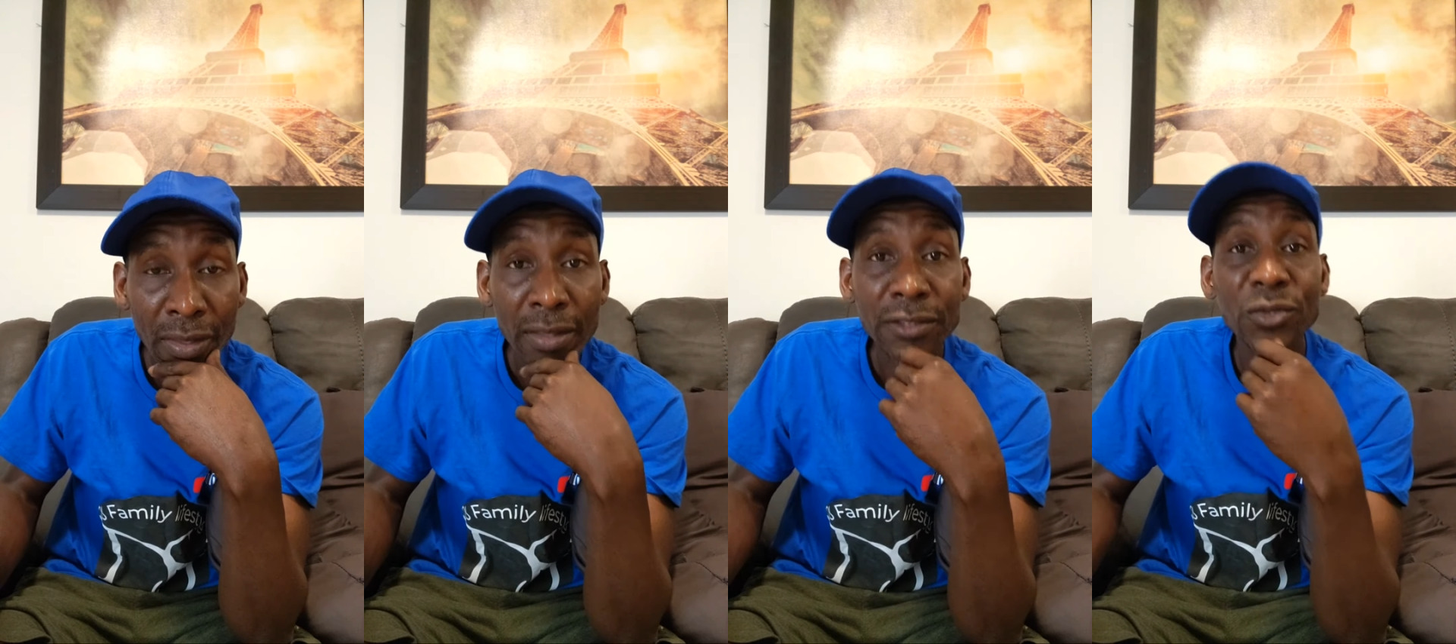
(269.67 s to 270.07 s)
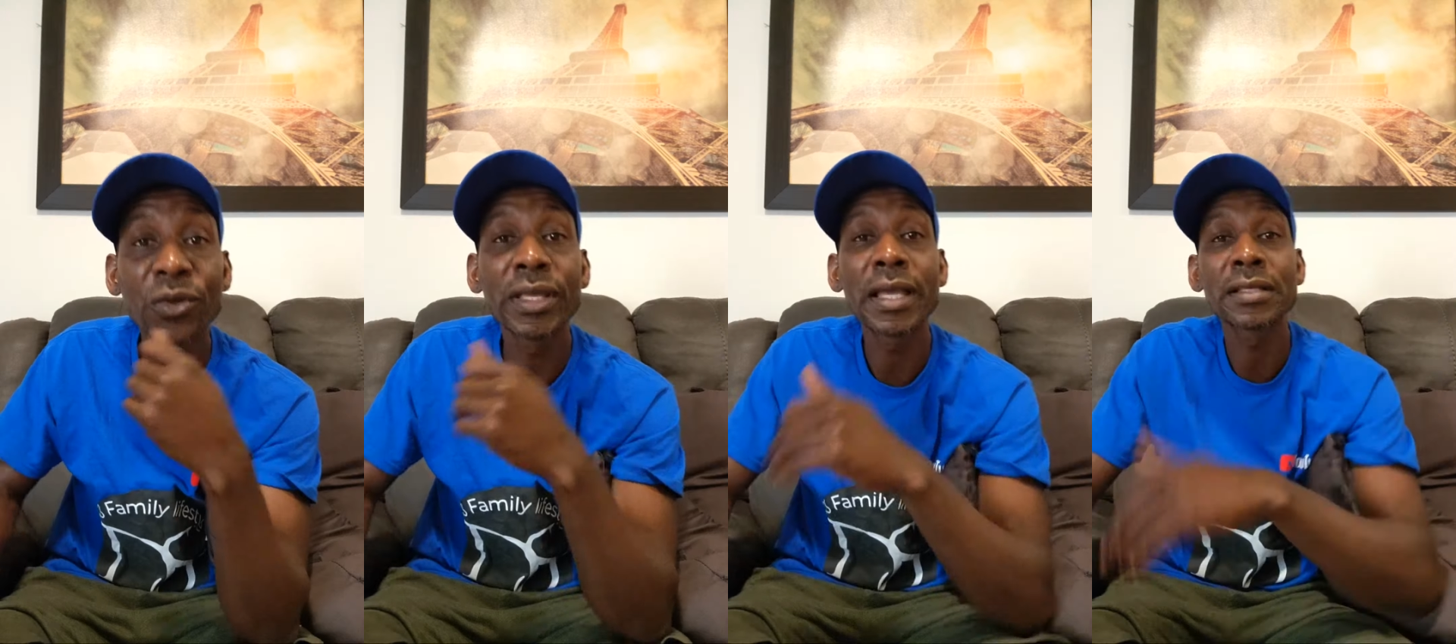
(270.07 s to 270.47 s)
So
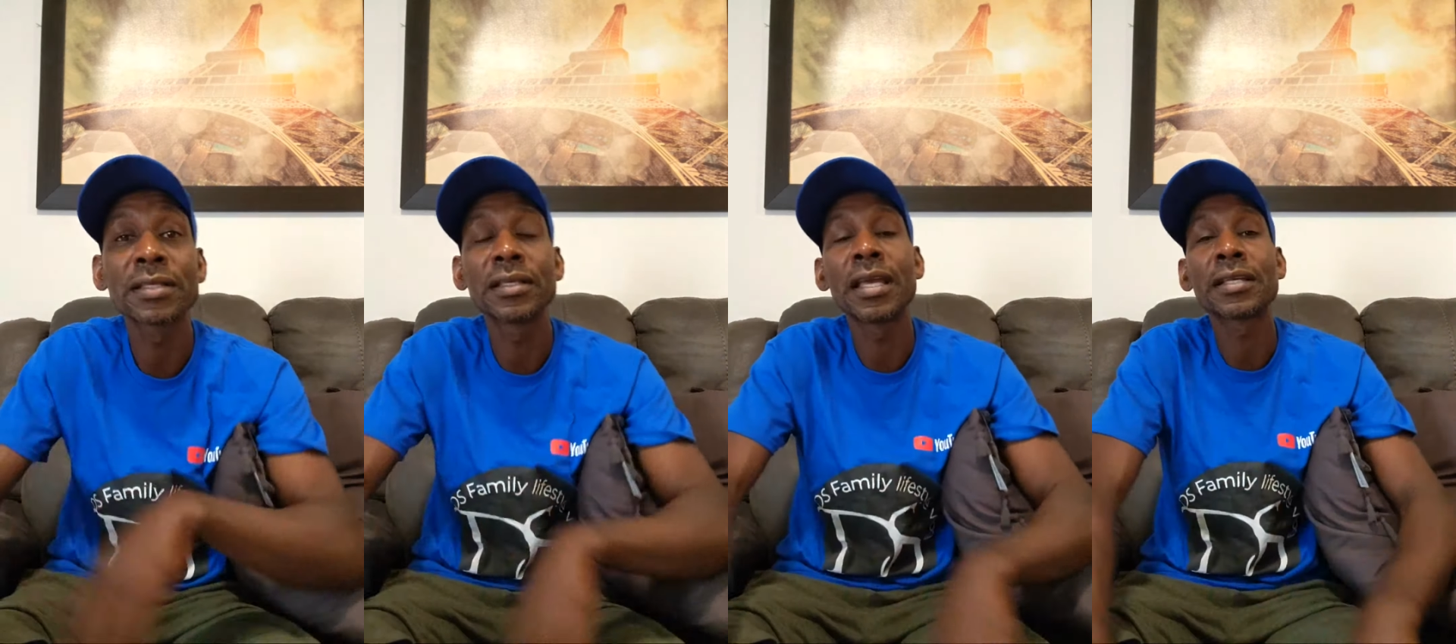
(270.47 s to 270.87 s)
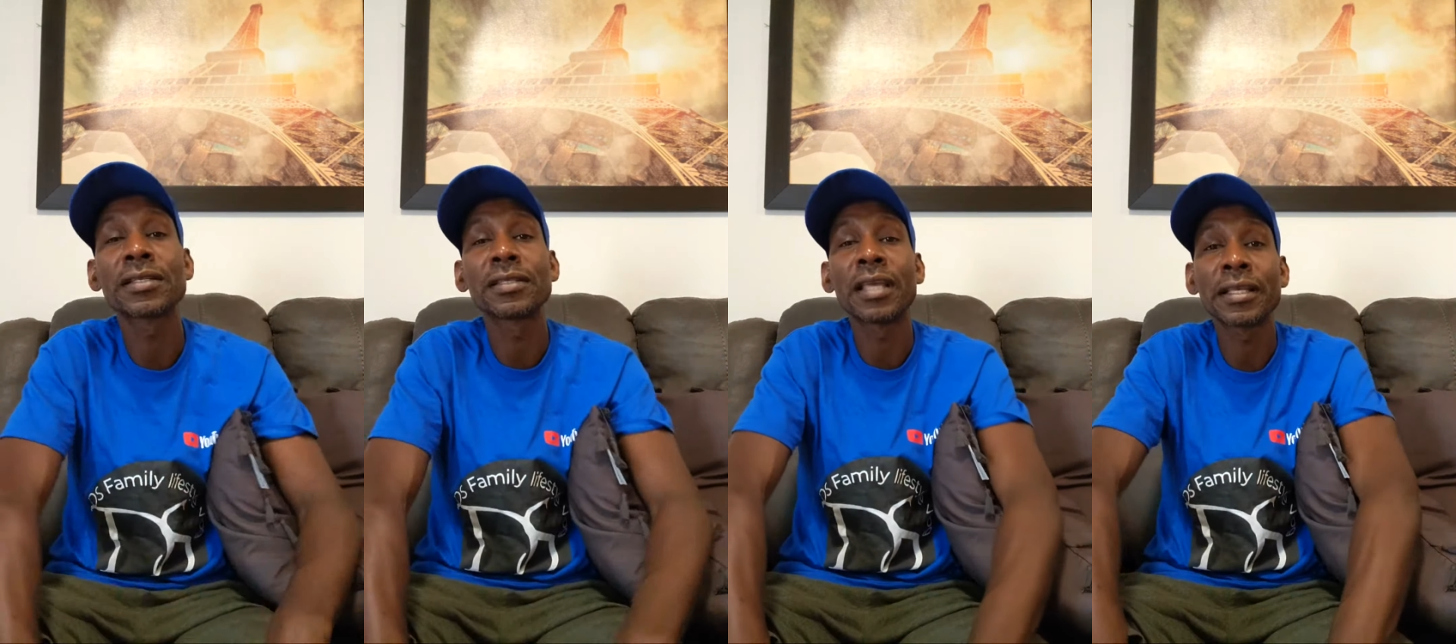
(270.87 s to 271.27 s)
yes,
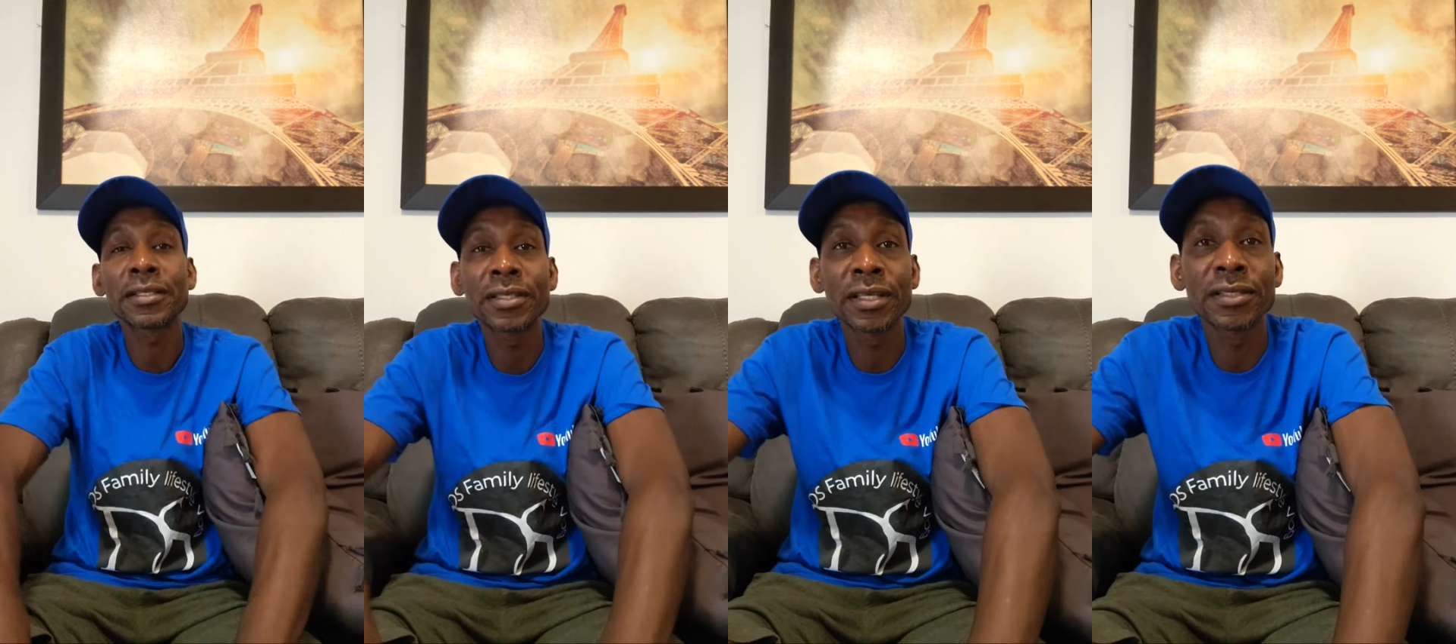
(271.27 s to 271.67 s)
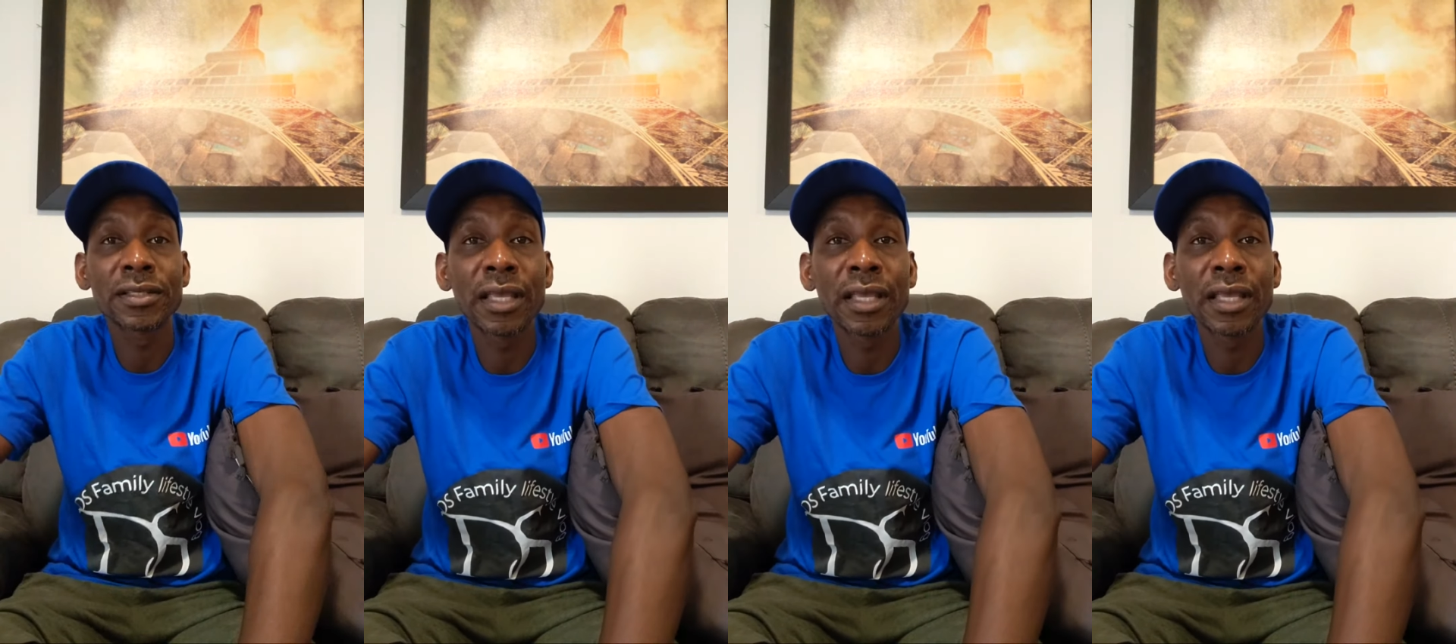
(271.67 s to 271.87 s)
sis.